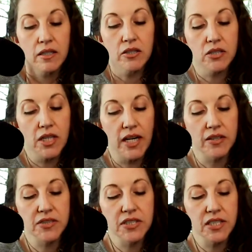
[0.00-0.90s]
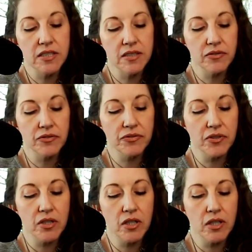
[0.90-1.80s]
there's kind of a sense of
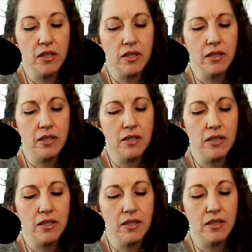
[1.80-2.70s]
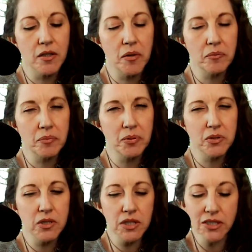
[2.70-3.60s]

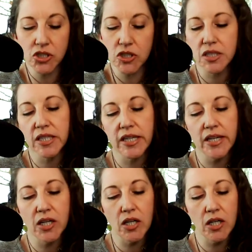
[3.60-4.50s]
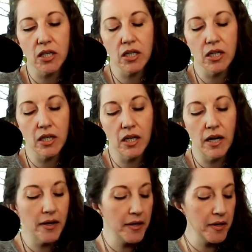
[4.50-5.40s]
completion here.
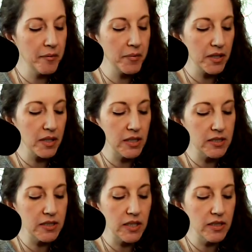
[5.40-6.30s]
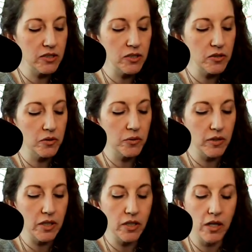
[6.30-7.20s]
Um, let's get into
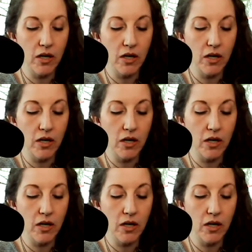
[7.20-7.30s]
the